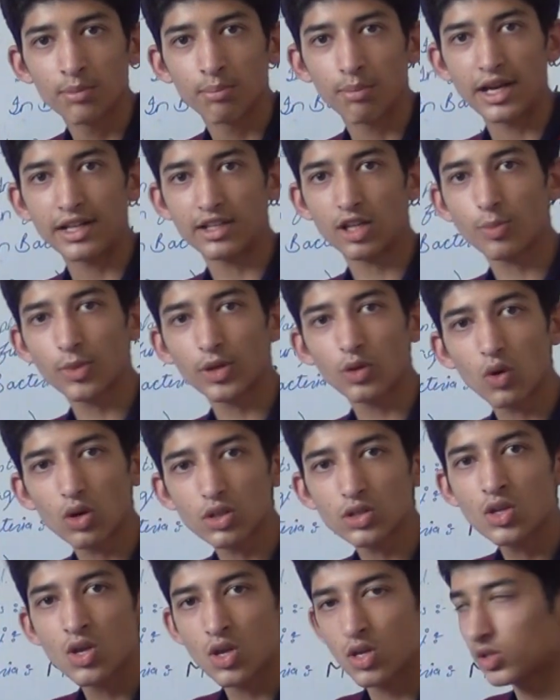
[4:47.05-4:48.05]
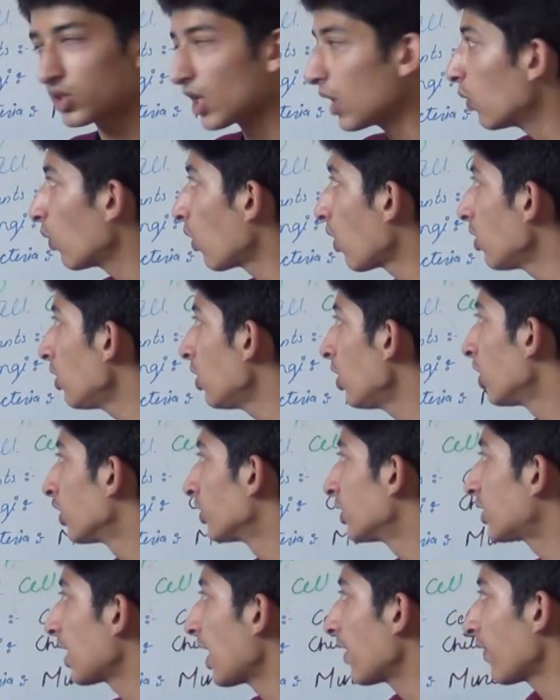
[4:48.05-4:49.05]
My topic was cell wall.
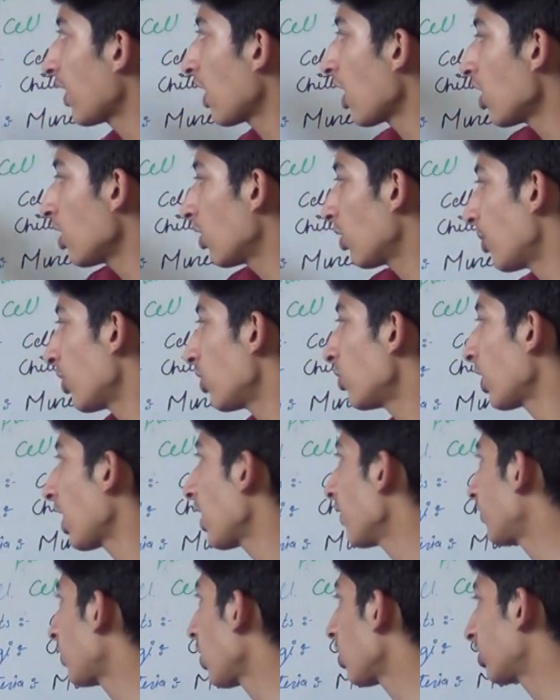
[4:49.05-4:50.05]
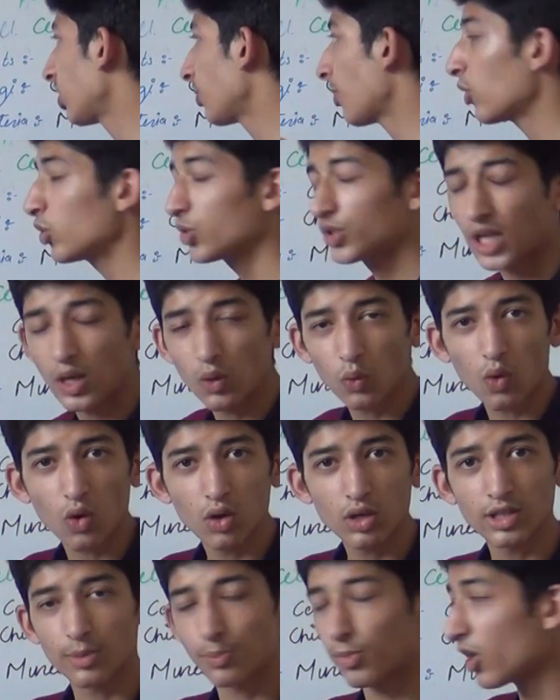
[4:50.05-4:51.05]
This I have talked about cell
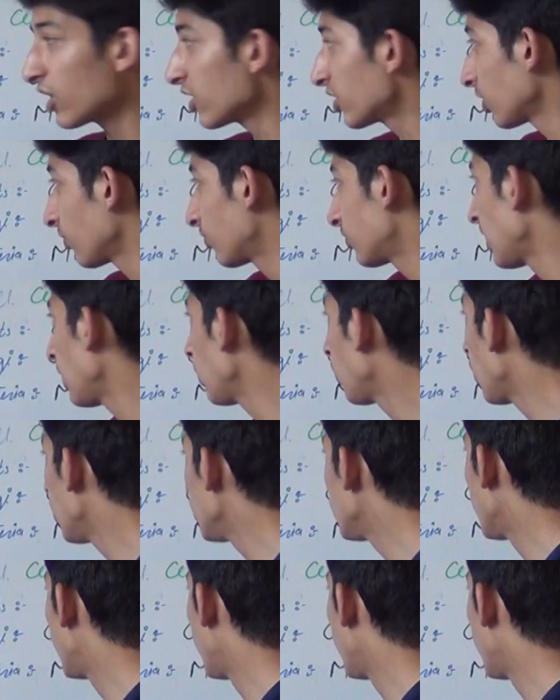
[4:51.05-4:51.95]
wall, the parts of cell wall, the